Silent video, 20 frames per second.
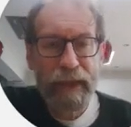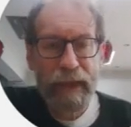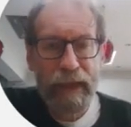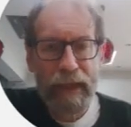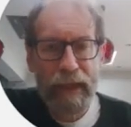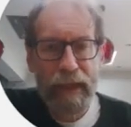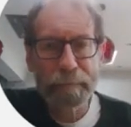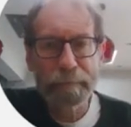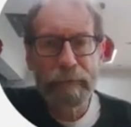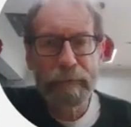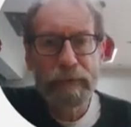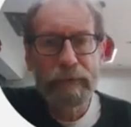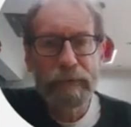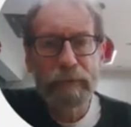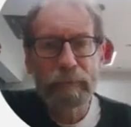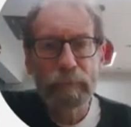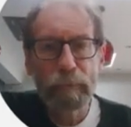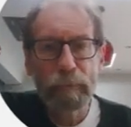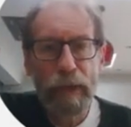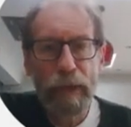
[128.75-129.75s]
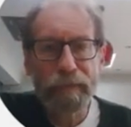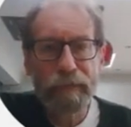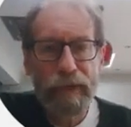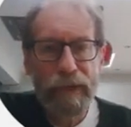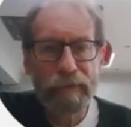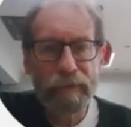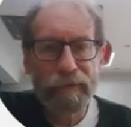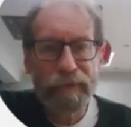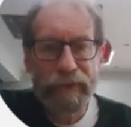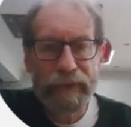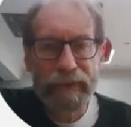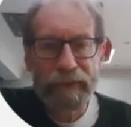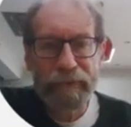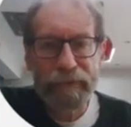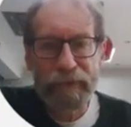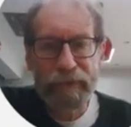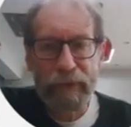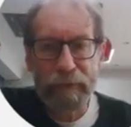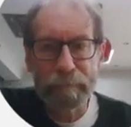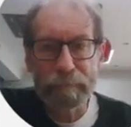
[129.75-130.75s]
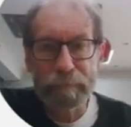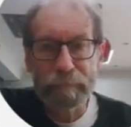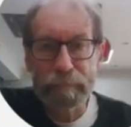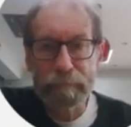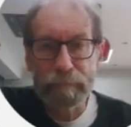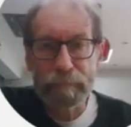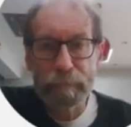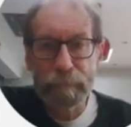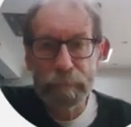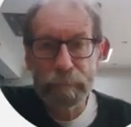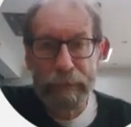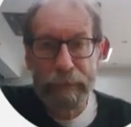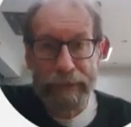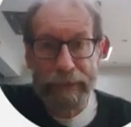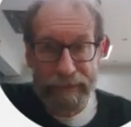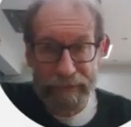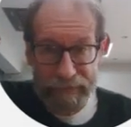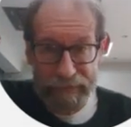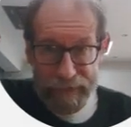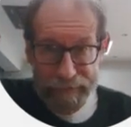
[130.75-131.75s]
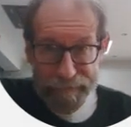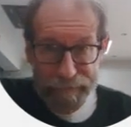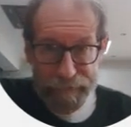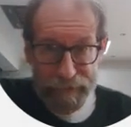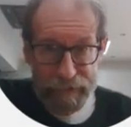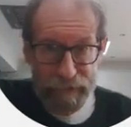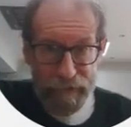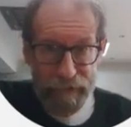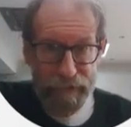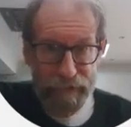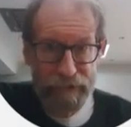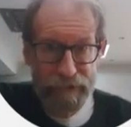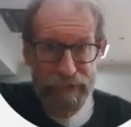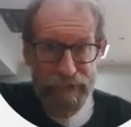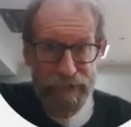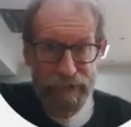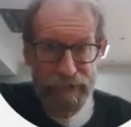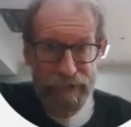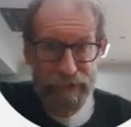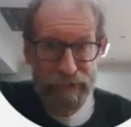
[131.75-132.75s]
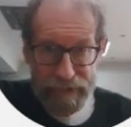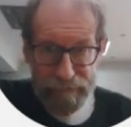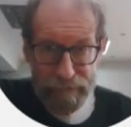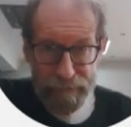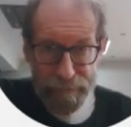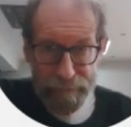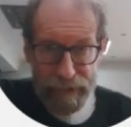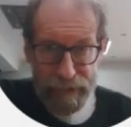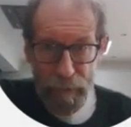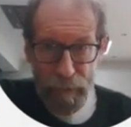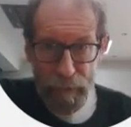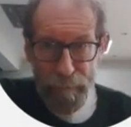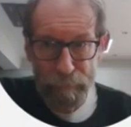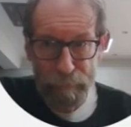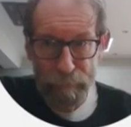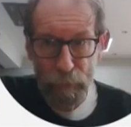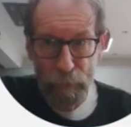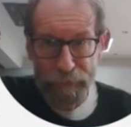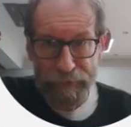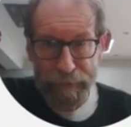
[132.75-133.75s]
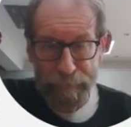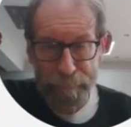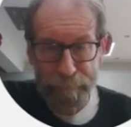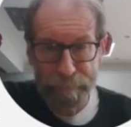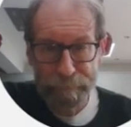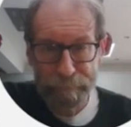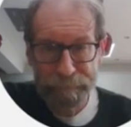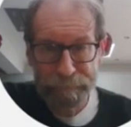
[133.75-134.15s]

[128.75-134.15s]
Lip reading: One of the other things that Bankless Africa are interested in is crypto onboarding.